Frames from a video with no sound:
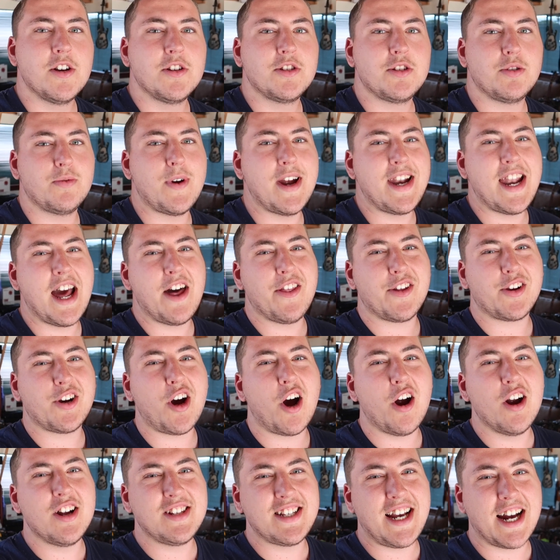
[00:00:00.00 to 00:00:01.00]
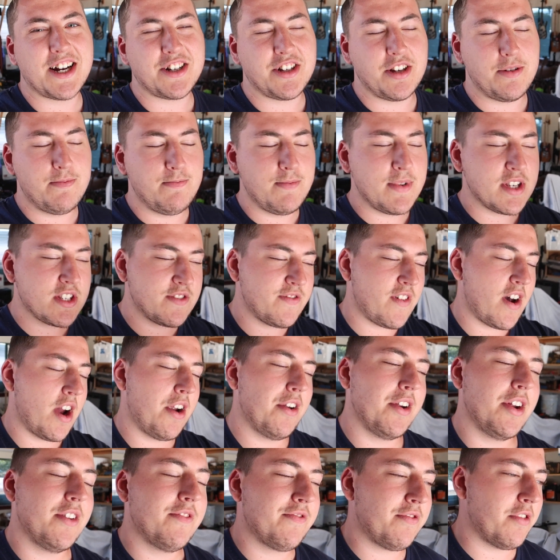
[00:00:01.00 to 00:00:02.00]
So right now the car is actually
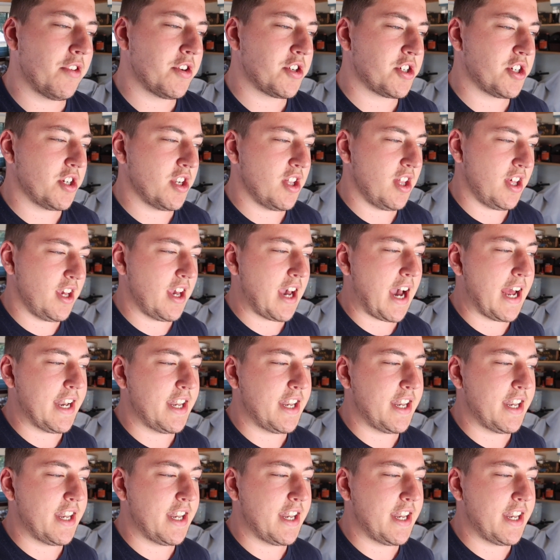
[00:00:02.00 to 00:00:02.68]
misfiring, unfortunately.